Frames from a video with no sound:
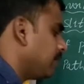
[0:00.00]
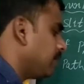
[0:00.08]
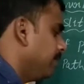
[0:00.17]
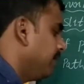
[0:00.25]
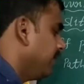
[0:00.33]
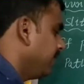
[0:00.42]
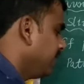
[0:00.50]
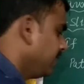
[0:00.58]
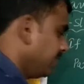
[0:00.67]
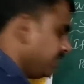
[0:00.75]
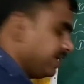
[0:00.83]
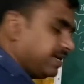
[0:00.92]
by,
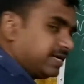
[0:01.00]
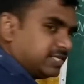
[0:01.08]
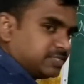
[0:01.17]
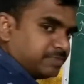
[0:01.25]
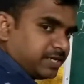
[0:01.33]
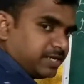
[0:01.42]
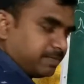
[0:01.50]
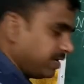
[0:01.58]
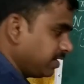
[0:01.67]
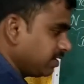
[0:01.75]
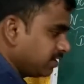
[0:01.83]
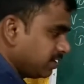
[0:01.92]
here it is
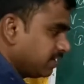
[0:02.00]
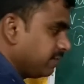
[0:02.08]
multiplying,